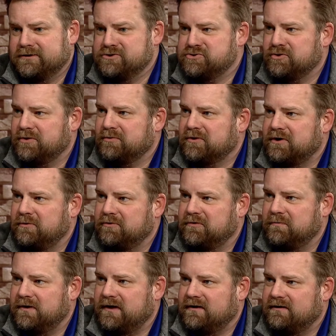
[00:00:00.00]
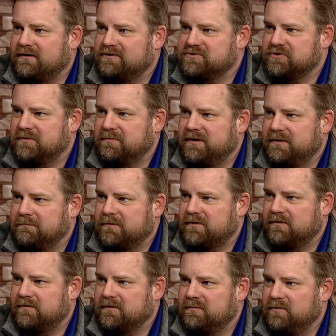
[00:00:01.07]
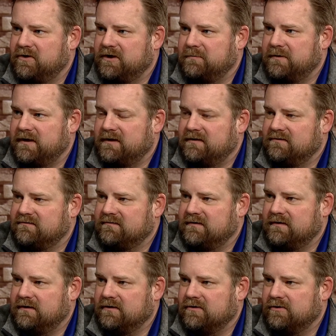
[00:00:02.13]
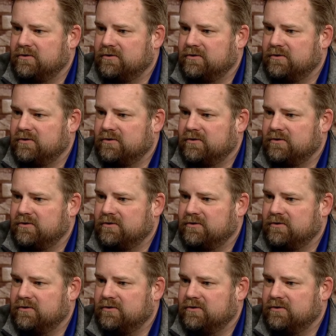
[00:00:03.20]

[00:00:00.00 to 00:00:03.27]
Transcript: enjoy working with the bank and enjoy being part of the community banking scene here